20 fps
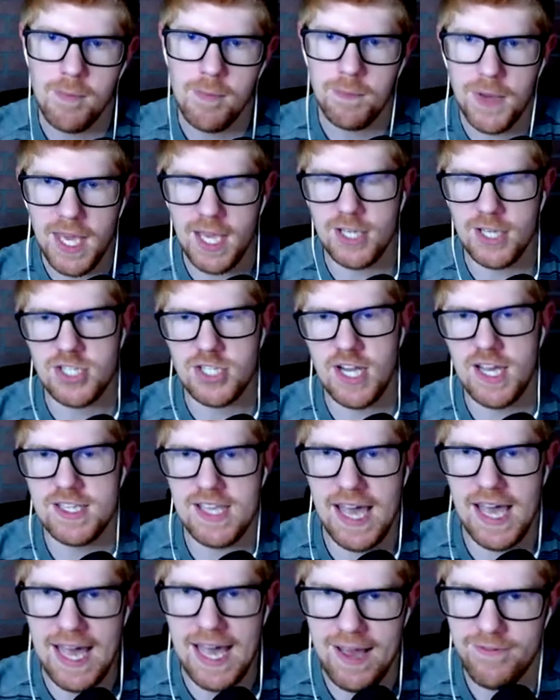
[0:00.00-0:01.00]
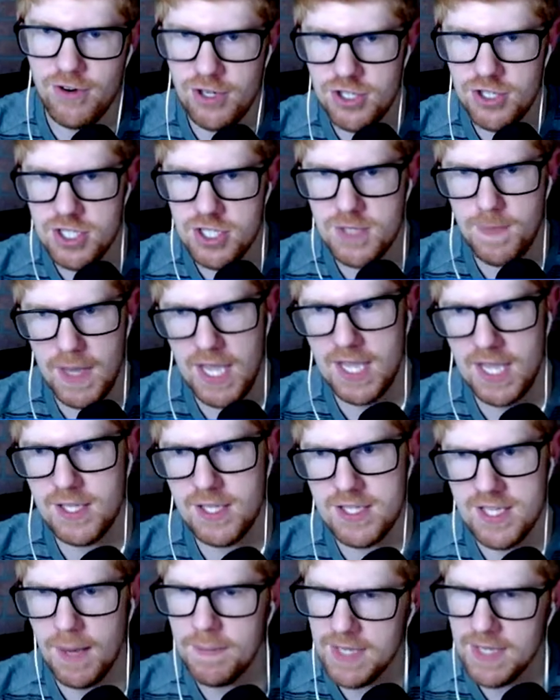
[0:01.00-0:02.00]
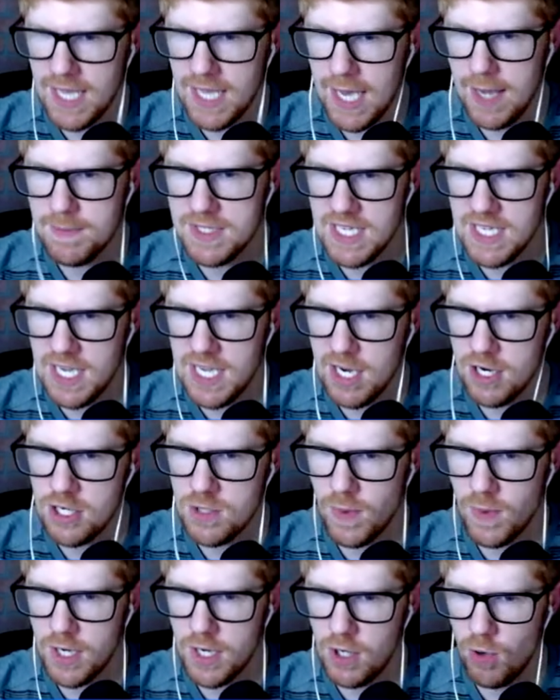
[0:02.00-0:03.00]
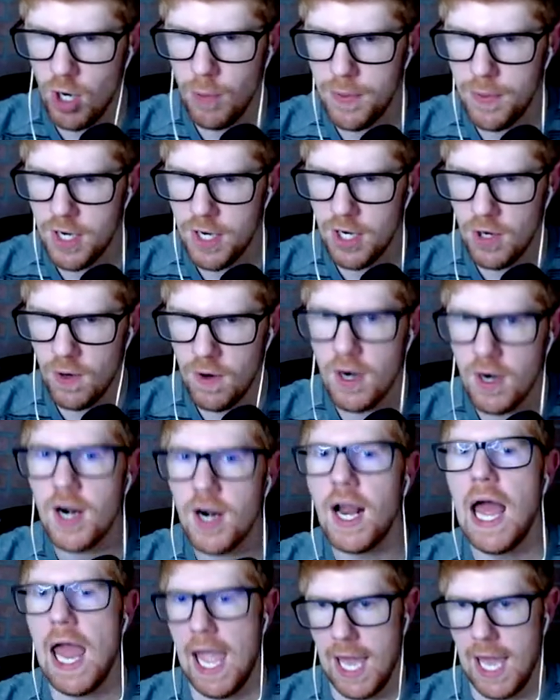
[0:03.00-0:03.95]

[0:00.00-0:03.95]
Peach has average speed, sometimes hears when you open a door,